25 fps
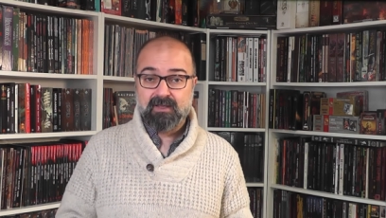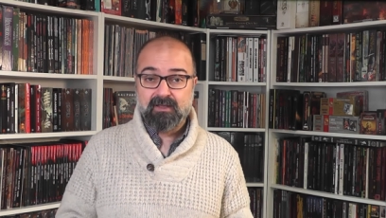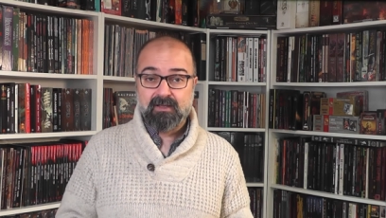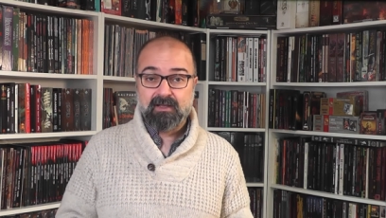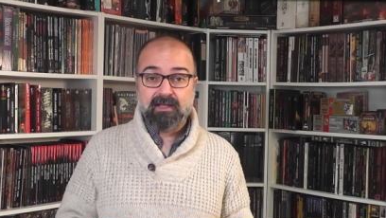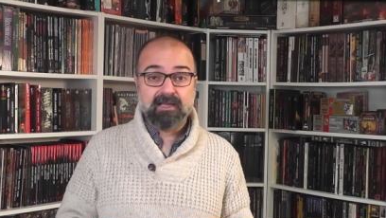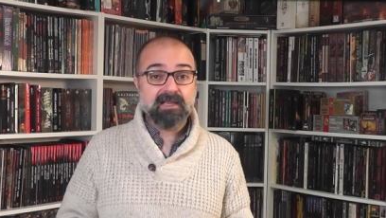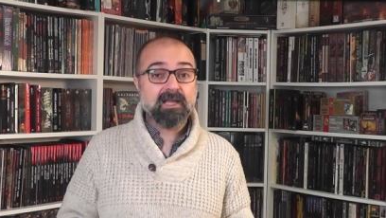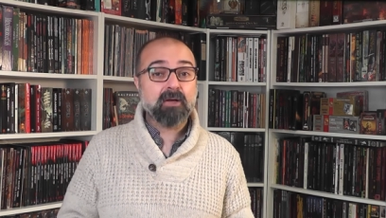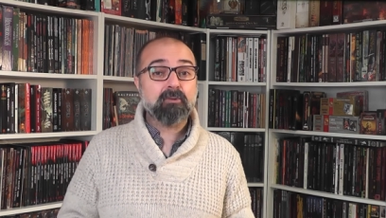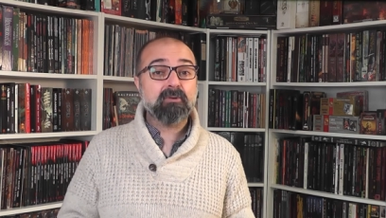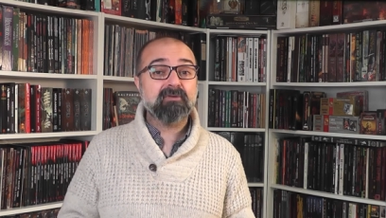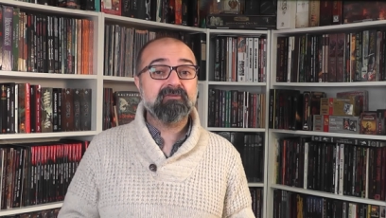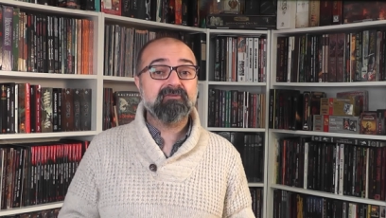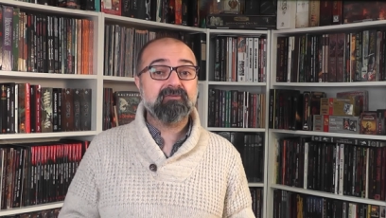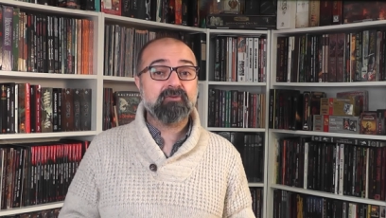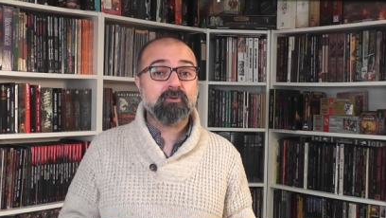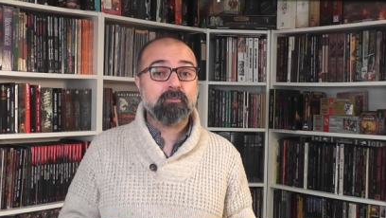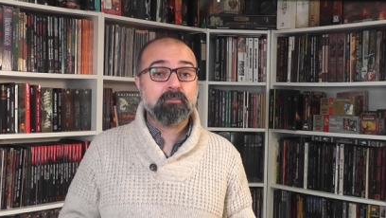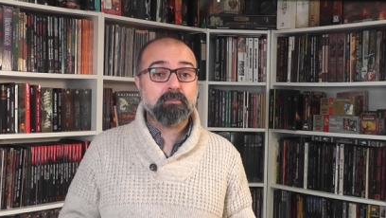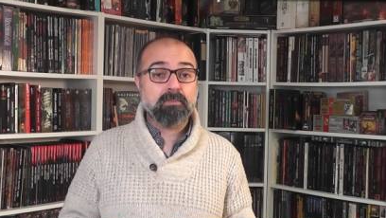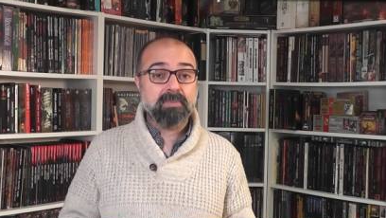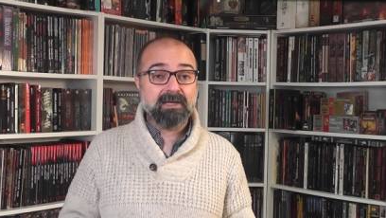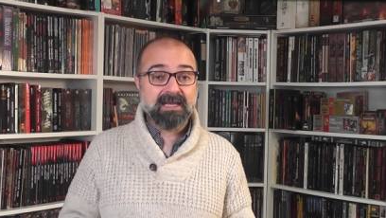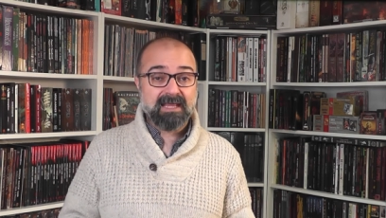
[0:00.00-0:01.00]
allowing for
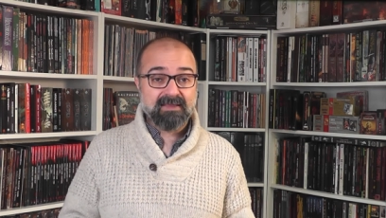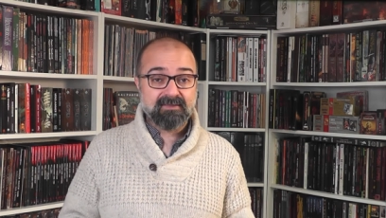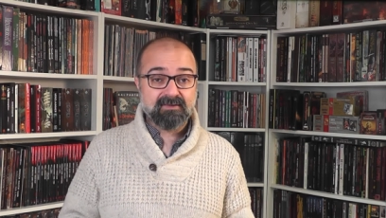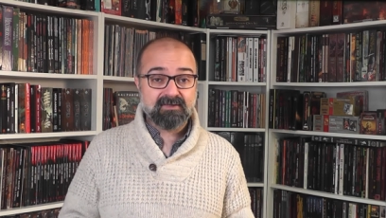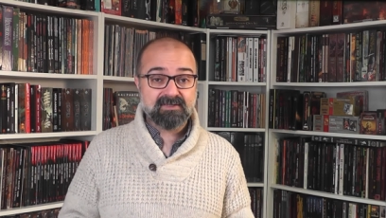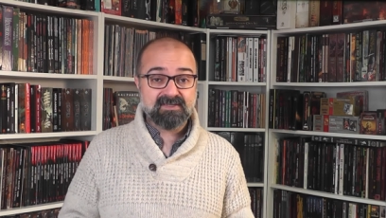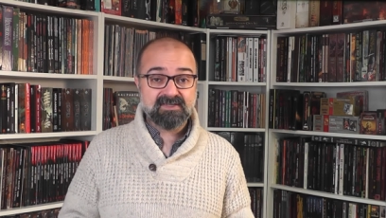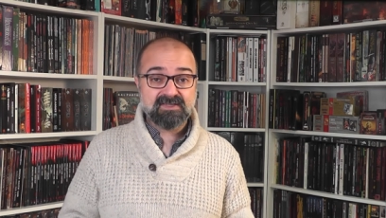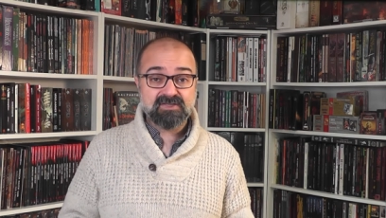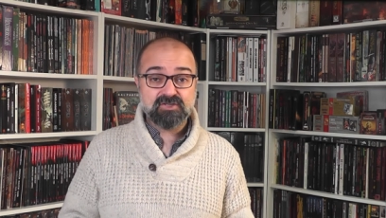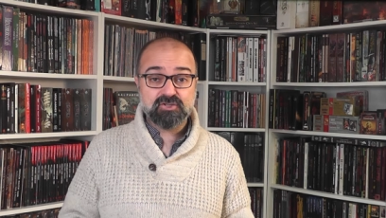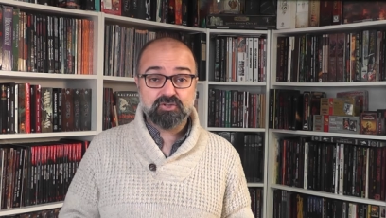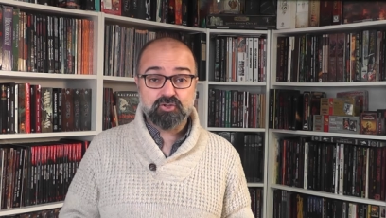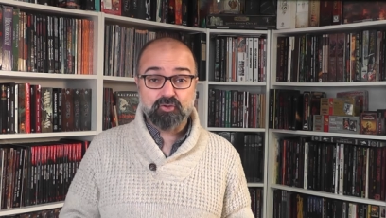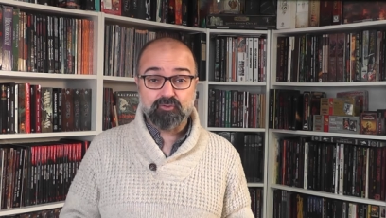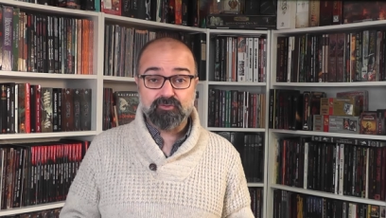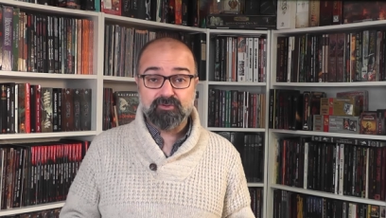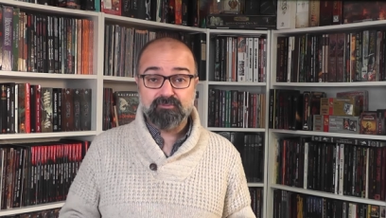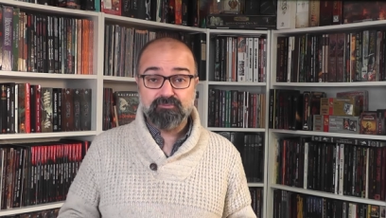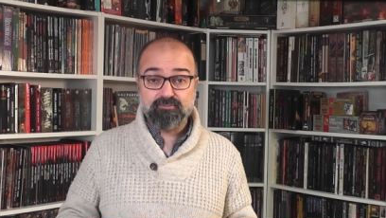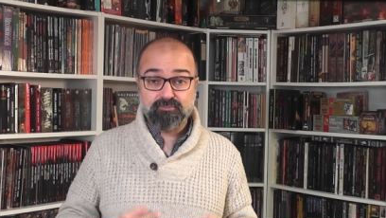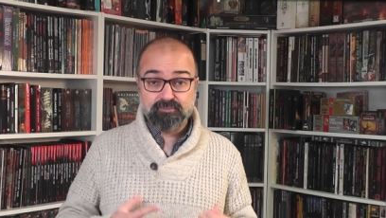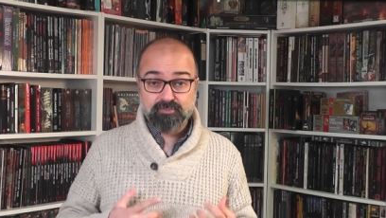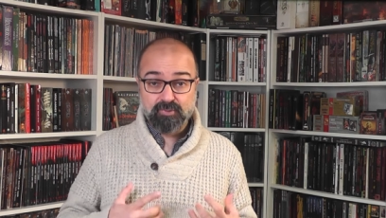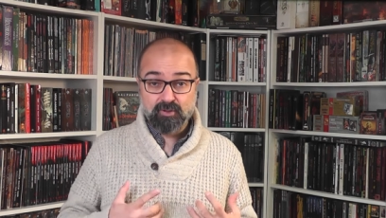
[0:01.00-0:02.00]
bladders storing
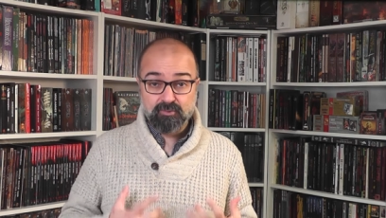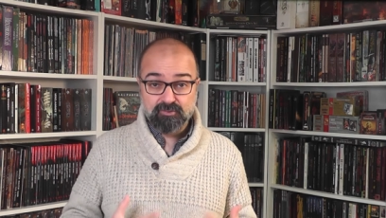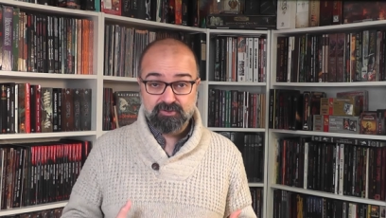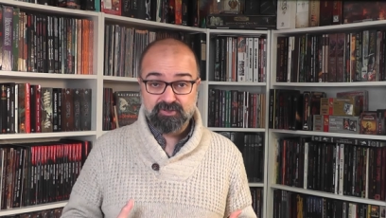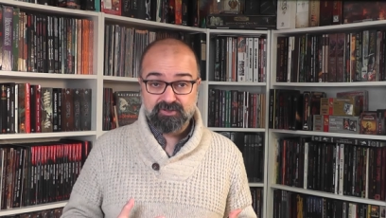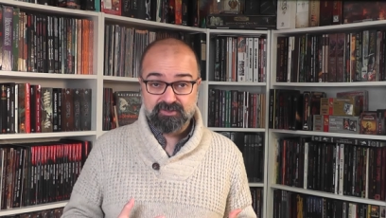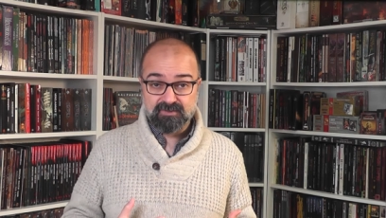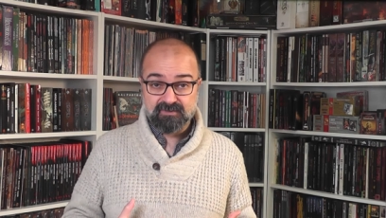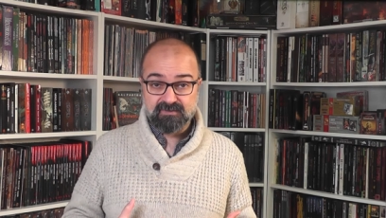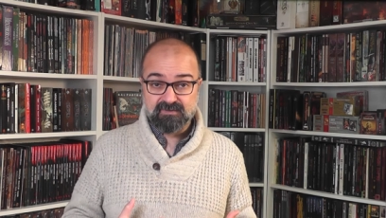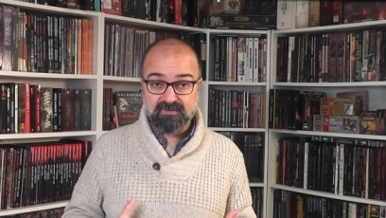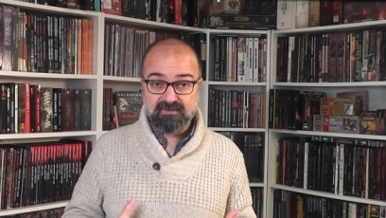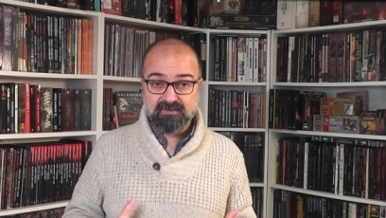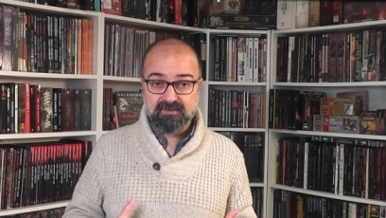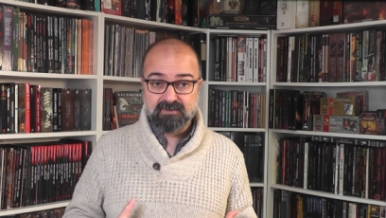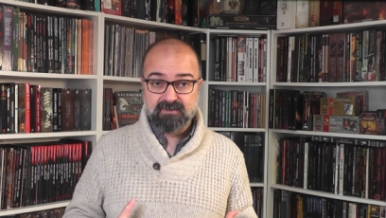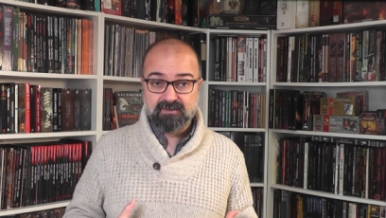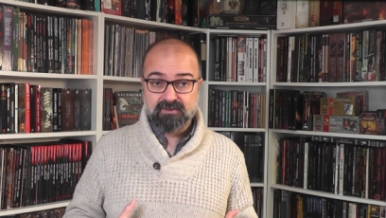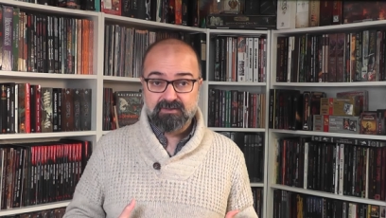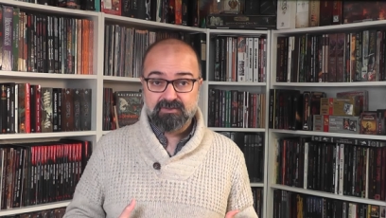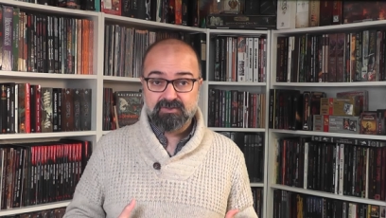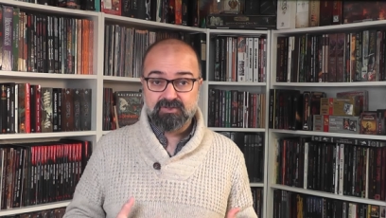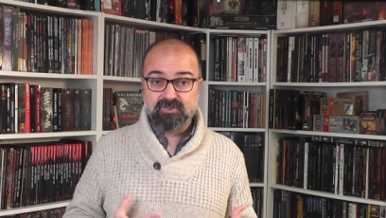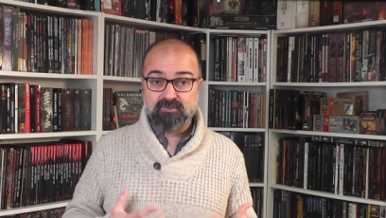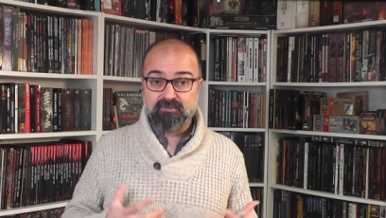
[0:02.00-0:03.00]
potions
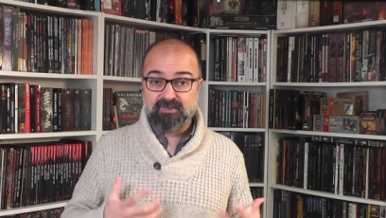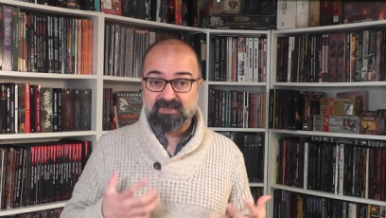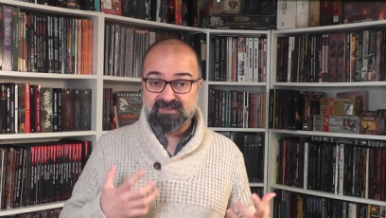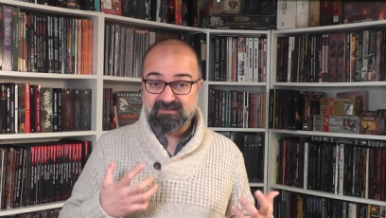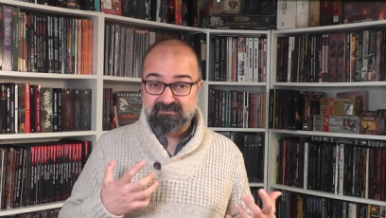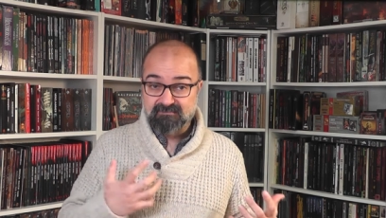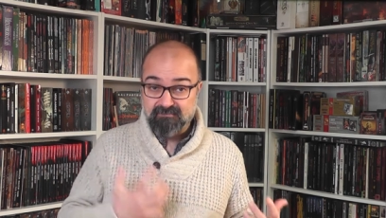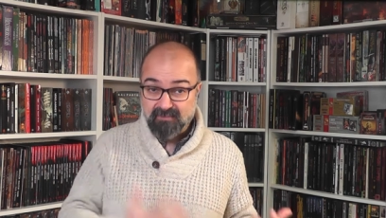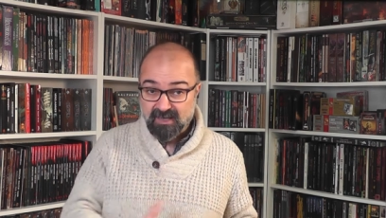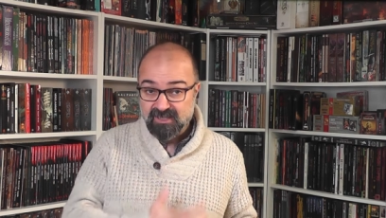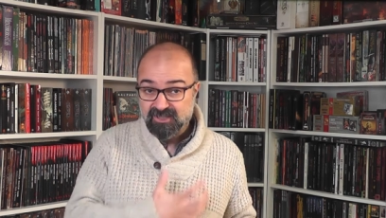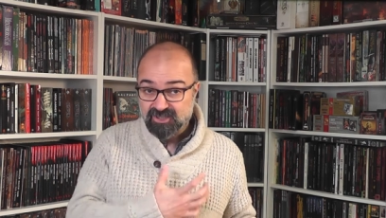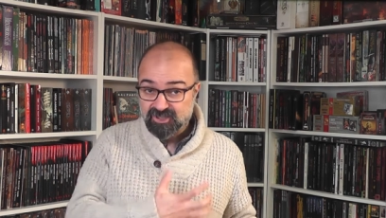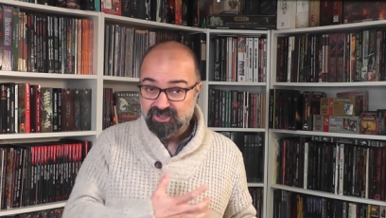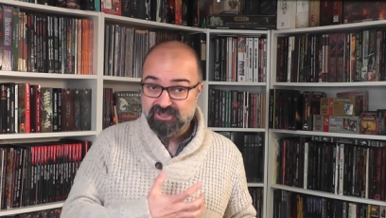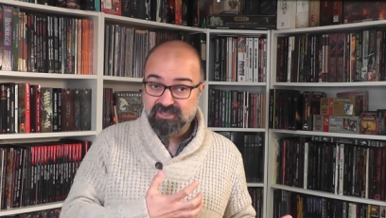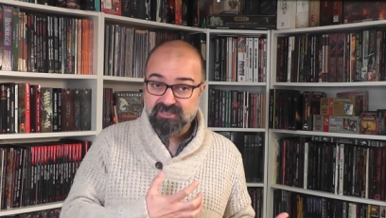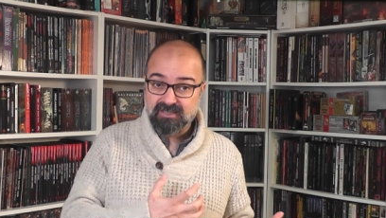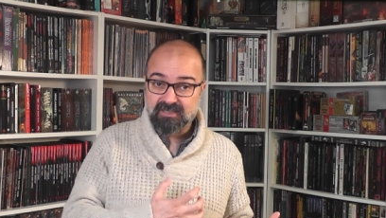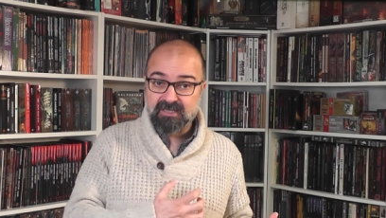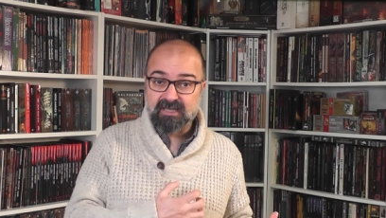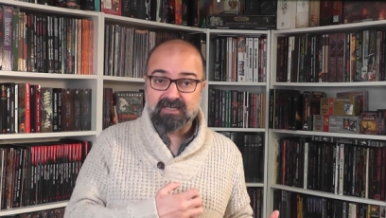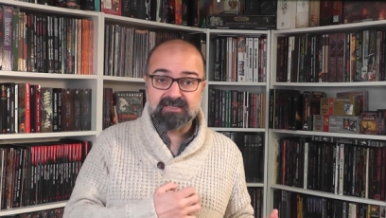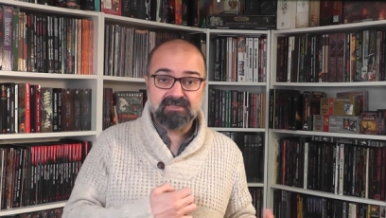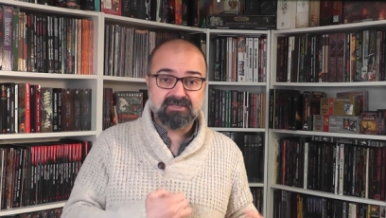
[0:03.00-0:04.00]
to be smashed
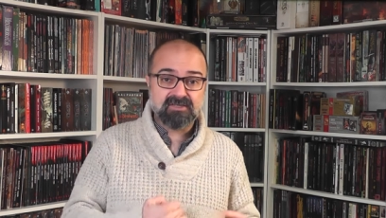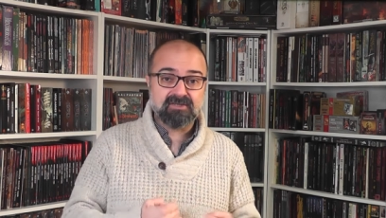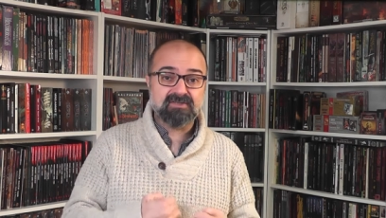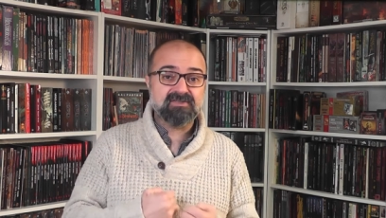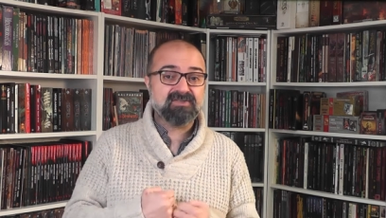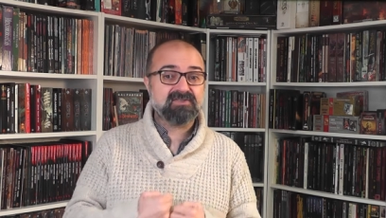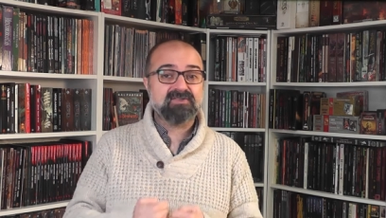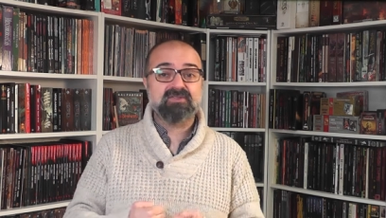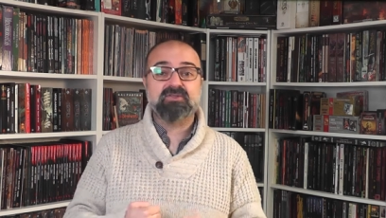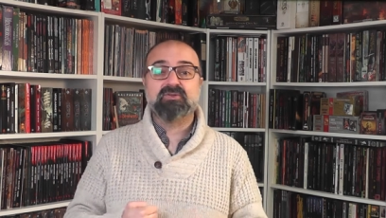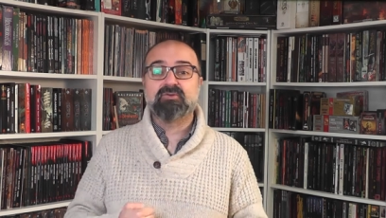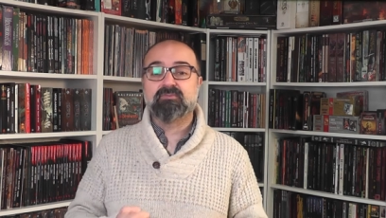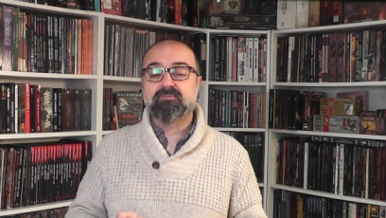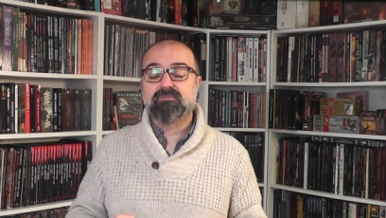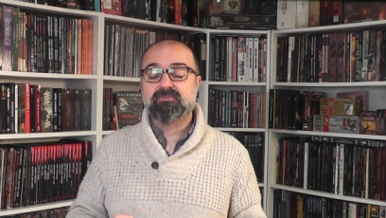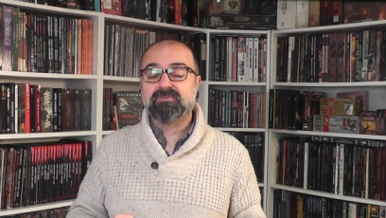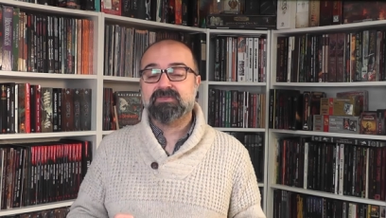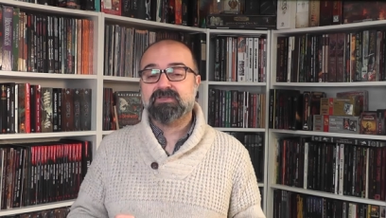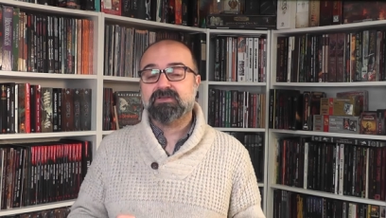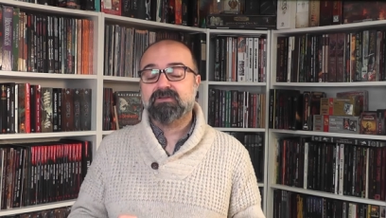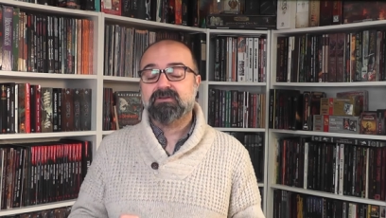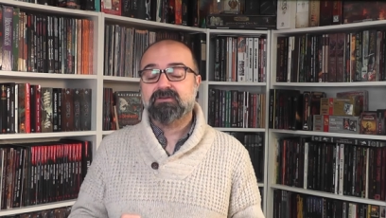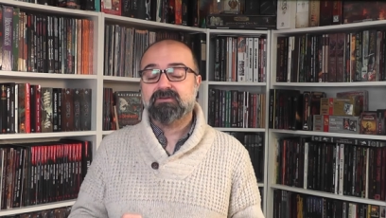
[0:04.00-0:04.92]
and consumed